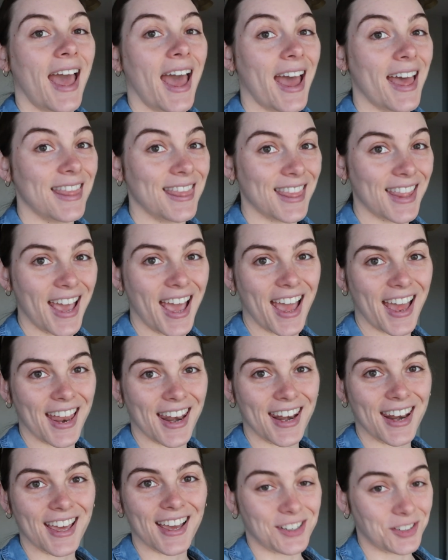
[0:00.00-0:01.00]
And
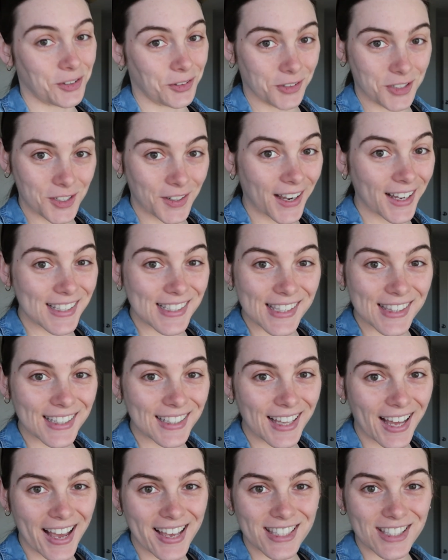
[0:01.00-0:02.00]
then I told you guys in the
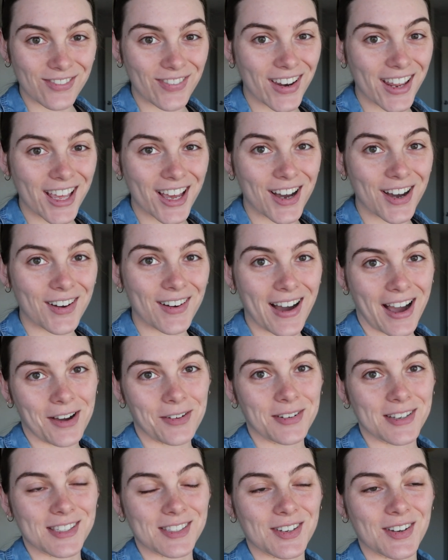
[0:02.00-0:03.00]
last video I
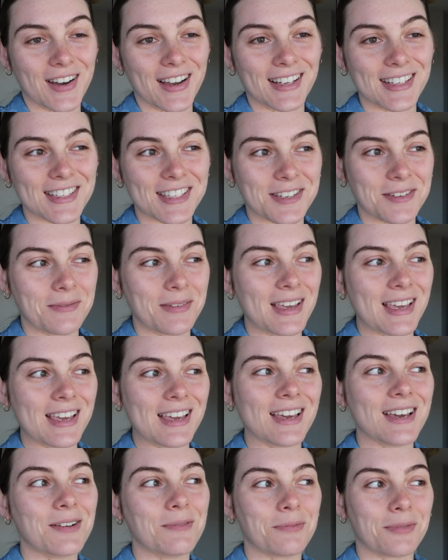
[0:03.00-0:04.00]
was going to
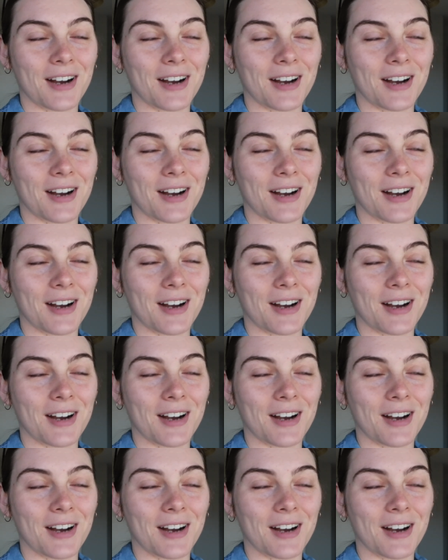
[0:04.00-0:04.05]
be